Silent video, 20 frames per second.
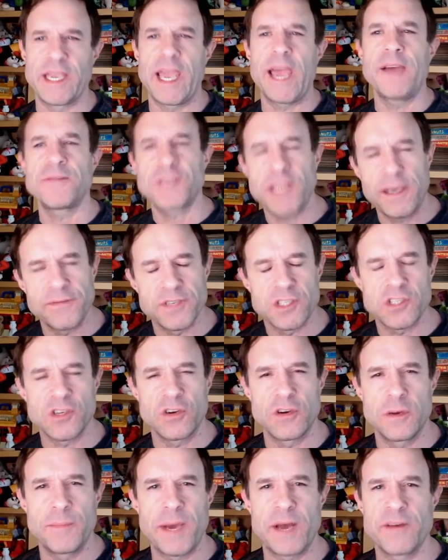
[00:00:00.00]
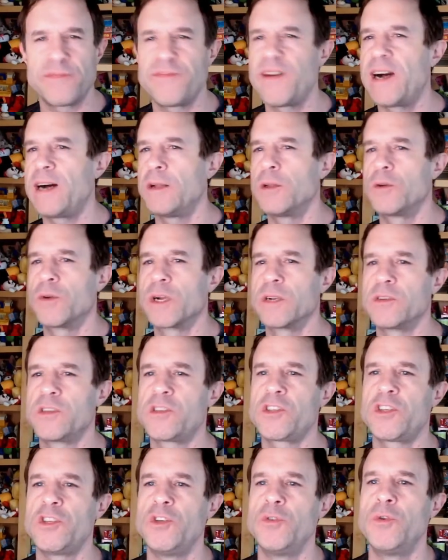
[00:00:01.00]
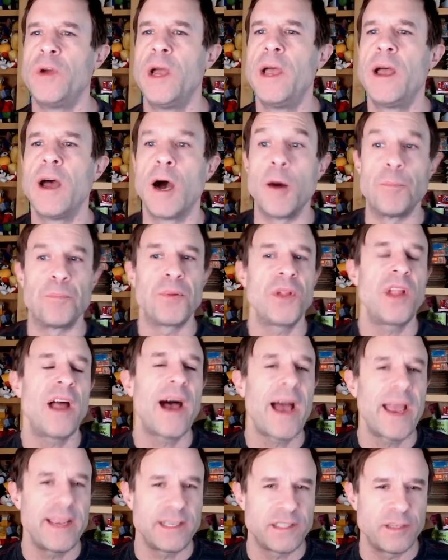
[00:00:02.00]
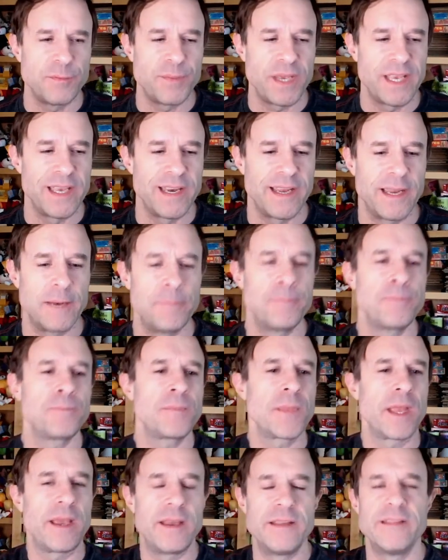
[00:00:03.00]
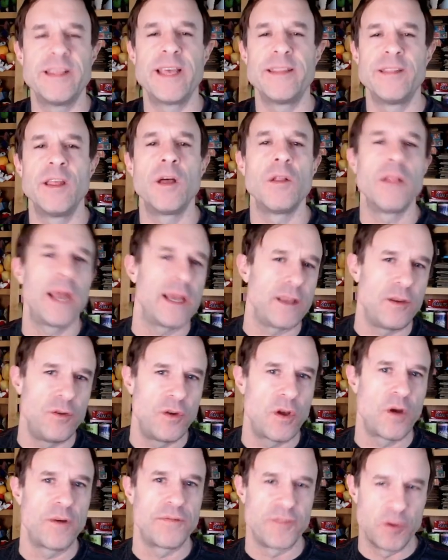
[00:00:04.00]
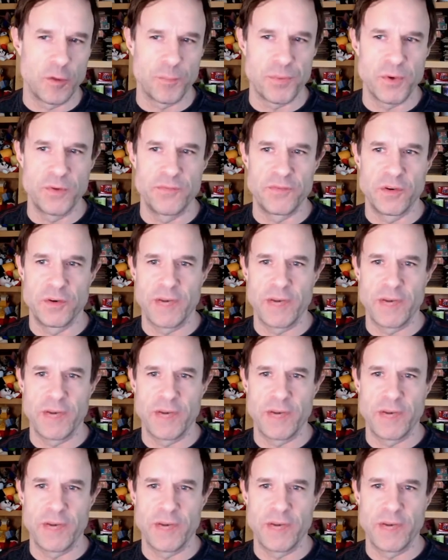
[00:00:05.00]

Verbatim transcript: You have to have a certain amount of followers to apply to be in it, and then they'll let you know if you're approved or